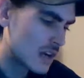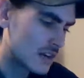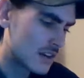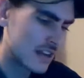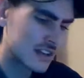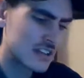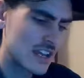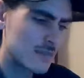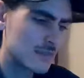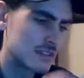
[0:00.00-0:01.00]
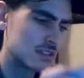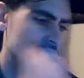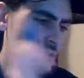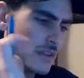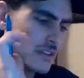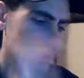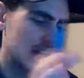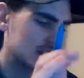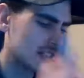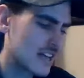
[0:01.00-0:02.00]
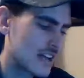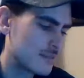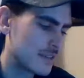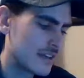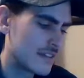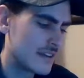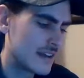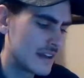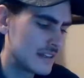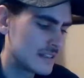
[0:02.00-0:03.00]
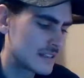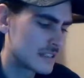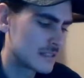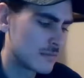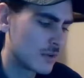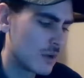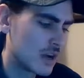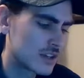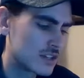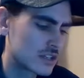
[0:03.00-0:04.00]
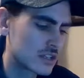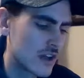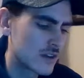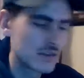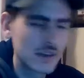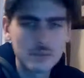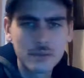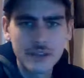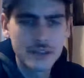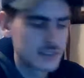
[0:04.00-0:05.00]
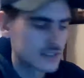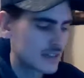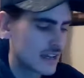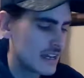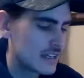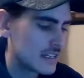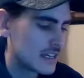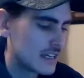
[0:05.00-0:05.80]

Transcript: On to the next game. This is going to be the last client play of the night. This is Milwaukee-Chicago. Got a play on the side.